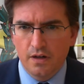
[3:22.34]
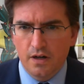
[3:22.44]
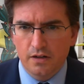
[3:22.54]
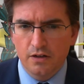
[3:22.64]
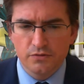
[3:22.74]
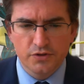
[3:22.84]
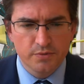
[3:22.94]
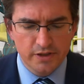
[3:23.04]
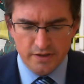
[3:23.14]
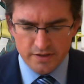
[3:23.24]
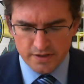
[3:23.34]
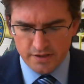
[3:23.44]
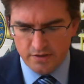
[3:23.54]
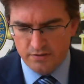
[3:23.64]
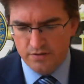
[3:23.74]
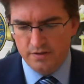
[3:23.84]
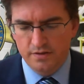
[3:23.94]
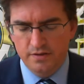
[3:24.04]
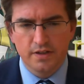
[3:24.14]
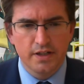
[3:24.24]
Our culture work
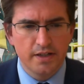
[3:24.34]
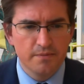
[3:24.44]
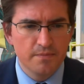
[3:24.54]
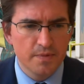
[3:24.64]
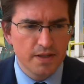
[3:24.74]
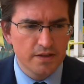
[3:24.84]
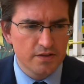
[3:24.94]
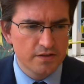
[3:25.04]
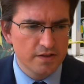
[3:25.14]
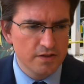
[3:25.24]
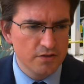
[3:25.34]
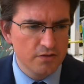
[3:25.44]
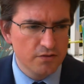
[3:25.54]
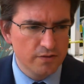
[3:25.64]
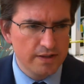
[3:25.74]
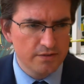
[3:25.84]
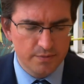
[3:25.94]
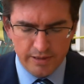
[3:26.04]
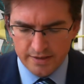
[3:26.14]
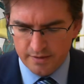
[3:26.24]
continues. It's continued throughout
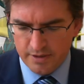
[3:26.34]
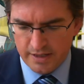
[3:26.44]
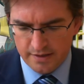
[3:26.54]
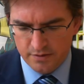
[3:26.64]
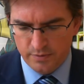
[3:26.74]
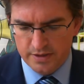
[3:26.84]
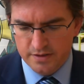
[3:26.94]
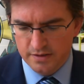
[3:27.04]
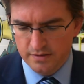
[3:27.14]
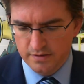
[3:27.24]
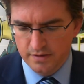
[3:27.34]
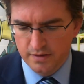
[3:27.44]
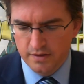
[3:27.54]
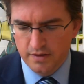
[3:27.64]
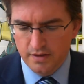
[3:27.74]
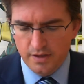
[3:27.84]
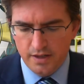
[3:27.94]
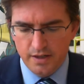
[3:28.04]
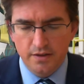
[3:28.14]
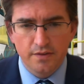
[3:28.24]
the pandemic and the winter.
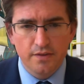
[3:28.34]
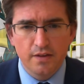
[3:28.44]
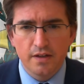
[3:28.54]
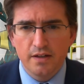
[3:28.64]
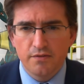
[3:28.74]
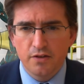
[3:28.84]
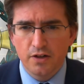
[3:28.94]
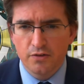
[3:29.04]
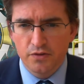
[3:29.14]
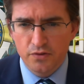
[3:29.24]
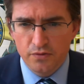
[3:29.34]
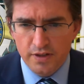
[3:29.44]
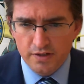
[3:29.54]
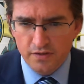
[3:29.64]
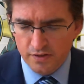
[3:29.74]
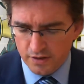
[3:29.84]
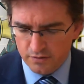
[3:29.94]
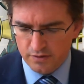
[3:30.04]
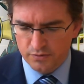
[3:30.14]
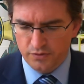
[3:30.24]
If you go to Need to Know,
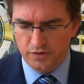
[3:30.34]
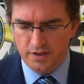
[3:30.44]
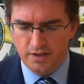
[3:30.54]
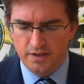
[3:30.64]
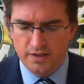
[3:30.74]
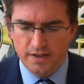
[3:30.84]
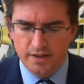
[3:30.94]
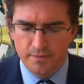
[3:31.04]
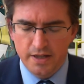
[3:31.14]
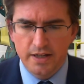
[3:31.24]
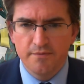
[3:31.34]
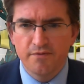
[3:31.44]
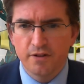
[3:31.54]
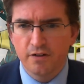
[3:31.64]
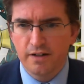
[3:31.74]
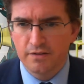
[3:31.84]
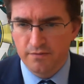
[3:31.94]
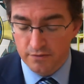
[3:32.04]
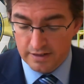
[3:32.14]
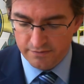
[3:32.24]
you'll see an
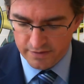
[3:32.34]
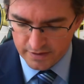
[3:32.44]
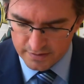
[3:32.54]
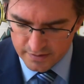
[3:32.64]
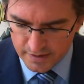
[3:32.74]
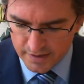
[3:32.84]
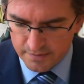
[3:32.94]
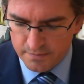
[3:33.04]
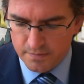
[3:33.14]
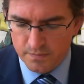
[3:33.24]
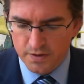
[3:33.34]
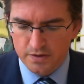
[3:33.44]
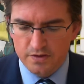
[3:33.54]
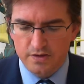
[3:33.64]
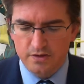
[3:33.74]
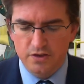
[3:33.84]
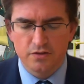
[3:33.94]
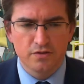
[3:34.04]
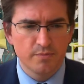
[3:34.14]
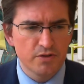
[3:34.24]
infographic that
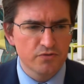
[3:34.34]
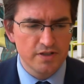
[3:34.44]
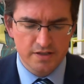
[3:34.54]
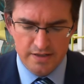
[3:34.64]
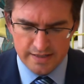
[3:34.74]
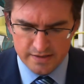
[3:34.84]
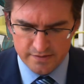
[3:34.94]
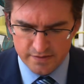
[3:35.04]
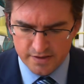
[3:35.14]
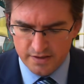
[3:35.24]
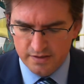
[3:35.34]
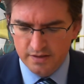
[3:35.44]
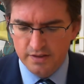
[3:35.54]
shows the most recent activity.